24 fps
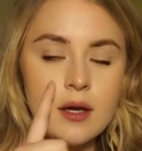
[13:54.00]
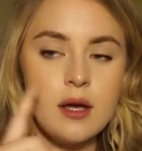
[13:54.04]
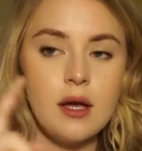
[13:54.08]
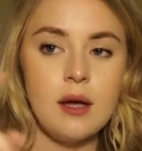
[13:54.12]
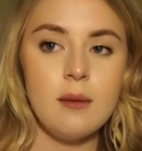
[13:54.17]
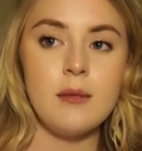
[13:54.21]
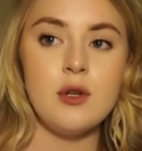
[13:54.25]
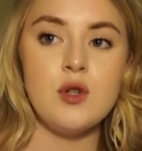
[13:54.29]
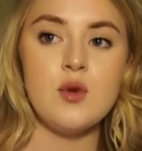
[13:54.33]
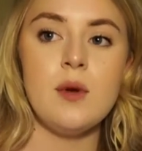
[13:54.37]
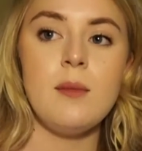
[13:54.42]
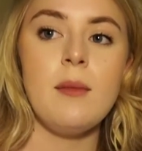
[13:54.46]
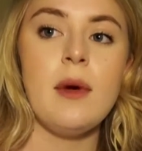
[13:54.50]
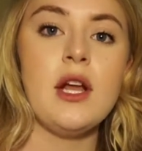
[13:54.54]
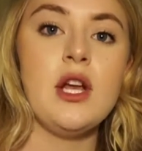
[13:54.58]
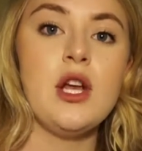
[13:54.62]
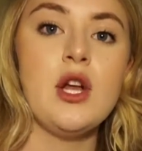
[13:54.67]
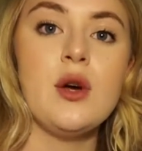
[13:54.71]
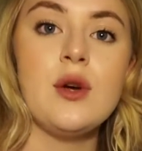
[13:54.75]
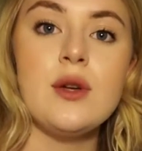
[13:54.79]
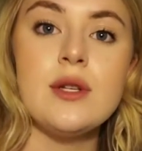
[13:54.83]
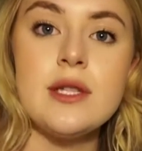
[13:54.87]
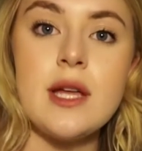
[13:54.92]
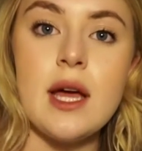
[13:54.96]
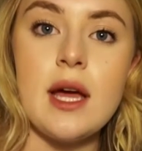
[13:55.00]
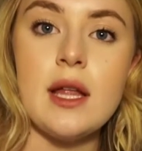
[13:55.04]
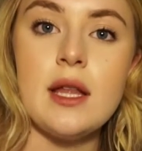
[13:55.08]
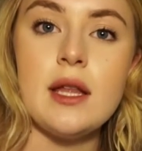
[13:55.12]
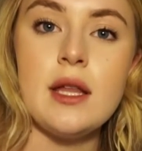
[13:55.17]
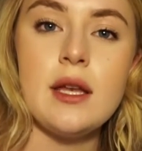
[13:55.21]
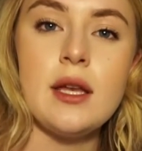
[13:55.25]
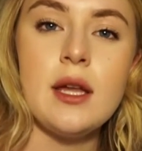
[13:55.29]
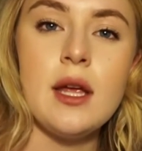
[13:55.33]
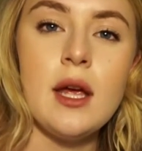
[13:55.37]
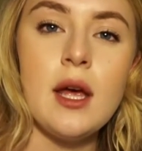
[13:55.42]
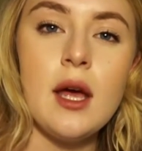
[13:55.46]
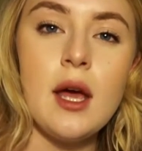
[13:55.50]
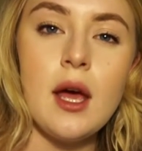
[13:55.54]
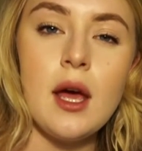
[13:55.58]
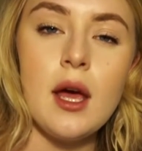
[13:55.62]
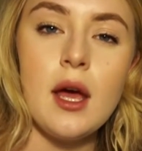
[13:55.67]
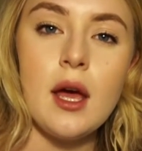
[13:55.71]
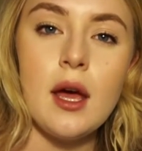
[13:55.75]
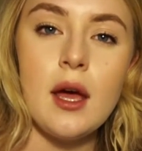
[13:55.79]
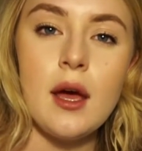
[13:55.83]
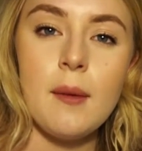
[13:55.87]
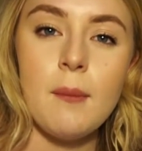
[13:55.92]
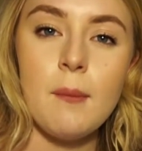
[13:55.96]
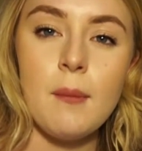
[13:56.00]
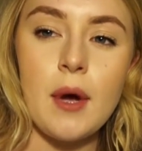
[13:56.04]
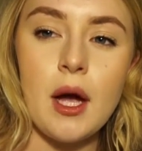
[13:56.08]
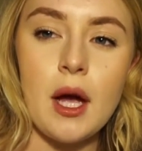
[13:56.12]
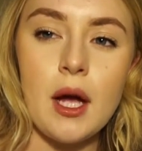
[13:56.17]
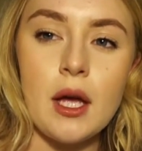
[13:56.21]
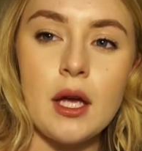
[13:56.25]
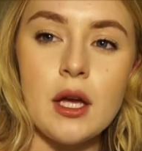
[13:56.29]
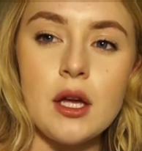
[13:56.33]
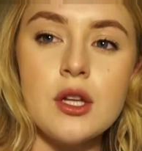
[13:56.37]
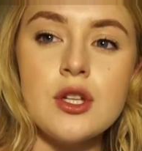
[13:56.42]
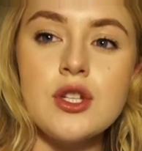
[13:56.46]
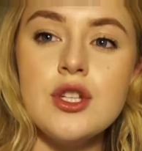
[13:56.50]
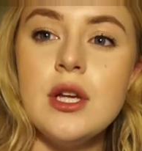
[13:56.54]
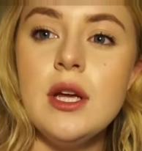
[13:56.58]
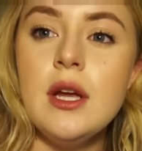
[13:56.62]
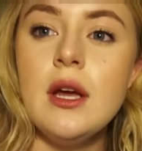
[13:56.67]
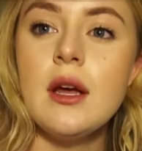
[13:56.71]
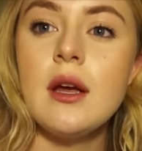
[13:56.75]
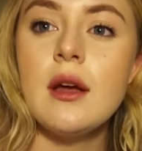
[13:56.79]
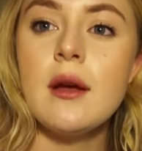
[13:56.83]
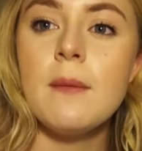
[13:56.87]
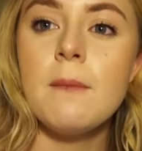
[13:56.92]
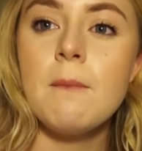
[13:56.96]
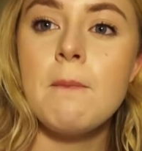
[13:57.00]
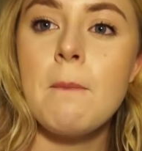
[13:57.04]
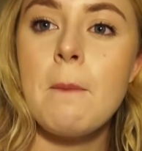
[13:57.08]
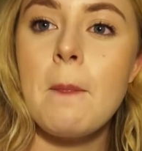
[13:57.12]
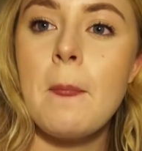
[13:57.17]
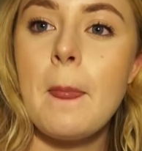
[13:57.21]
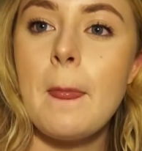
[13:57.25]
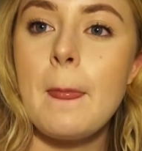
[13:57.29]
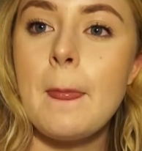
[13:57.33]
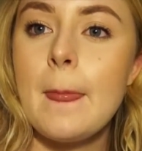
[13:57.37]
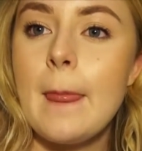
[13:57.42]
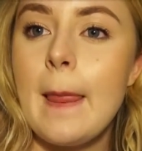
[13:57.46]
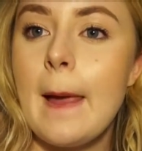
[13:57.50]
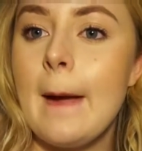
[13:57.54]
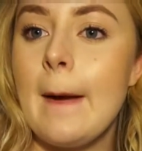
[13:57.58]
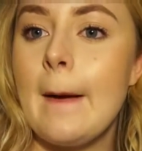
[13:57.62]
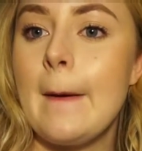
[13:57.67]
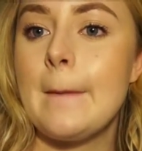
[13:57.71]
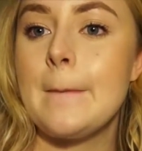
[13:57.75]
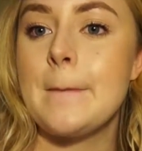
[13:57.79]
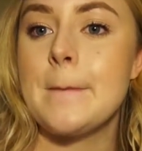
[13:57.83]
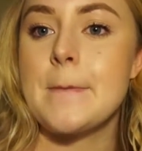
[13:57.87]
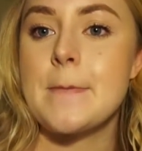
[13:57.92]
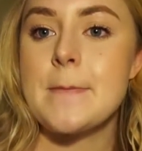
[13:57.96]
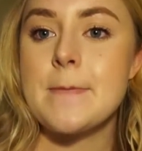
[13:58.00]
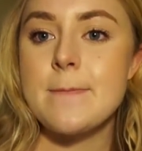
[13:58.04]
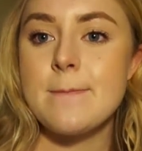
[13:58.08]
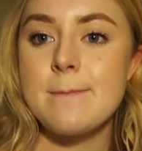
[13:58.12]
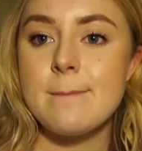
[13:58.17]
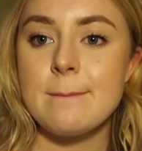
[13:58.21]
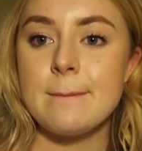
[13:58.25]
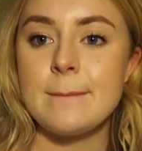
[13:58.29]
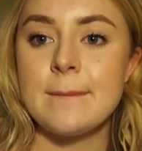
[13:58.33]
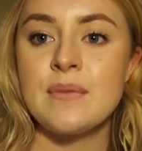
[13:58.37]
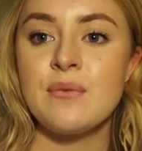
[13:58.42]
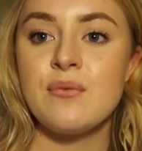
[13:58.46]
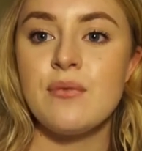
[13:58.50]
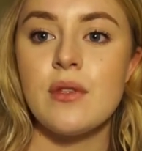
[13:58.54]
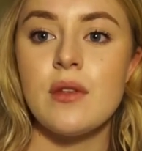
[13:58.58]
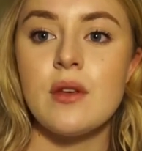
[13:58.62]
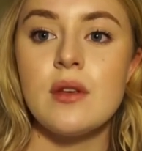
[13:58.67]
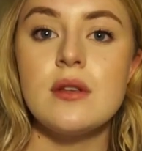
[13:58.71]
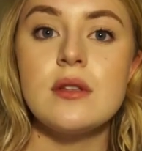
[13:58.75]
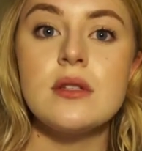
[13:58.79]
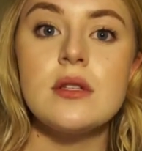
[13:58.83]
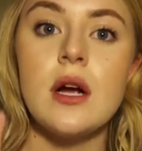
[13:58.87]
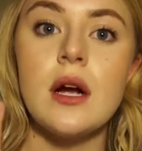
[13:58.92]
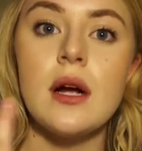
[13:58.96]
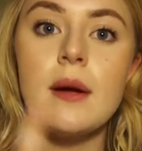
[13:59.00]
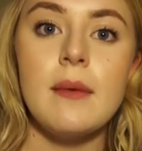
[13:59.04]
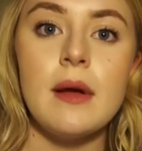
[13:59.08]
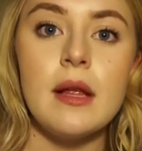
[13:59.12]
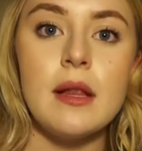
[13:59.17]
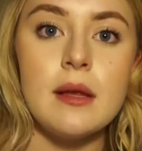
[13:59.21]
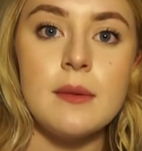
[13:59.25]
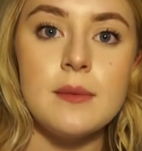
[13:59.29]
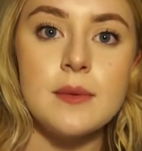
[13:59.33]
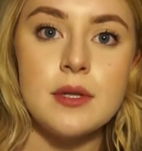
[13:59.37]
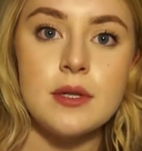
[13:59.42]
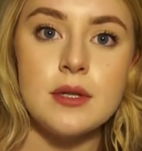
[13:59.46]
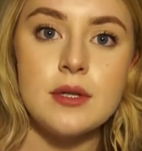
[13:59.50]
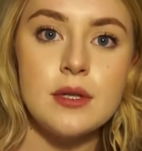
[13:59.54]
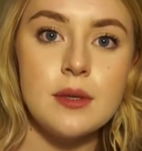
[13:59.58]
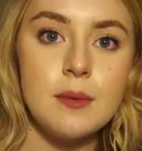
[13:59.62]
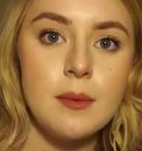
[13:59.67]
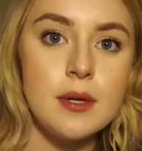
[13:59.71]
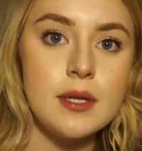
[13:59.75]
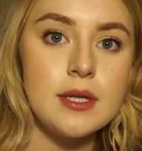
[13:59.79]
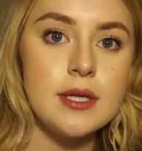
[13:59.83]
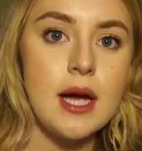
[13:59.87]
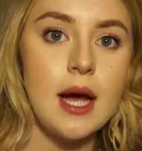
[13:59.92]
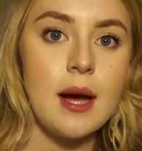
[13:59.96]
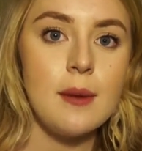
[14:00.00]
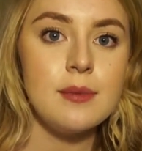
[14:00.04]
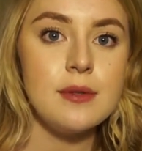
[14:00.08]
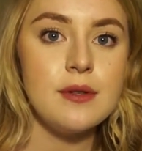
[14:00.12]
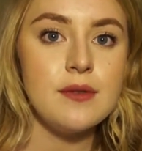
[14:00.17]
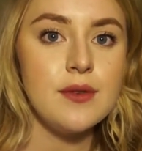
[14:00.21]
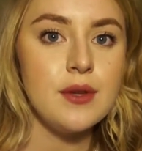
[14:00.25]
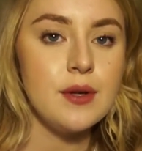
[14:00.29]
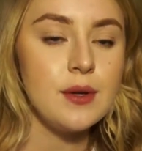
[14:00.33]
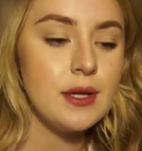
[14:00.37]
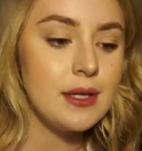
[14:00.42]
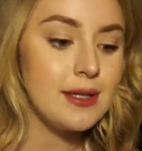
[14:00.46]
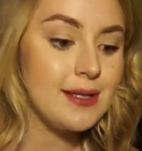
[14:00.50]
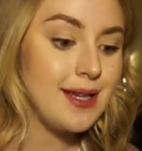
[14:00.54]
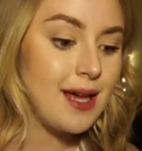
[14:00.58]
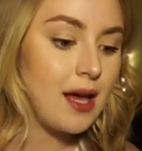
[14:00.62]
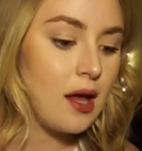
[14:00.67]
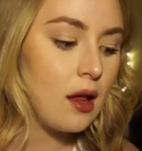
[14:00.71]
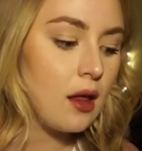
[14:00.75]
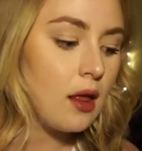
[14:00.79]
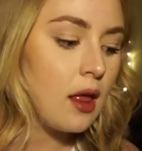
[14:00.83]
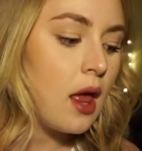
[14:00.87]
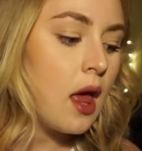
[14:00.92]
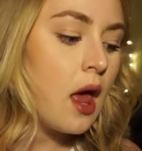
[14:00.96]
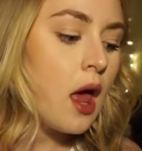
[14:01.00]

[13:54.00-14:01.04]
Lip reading: in between my nose and my cheek. Sorry, my lips are super chapped if you can tell.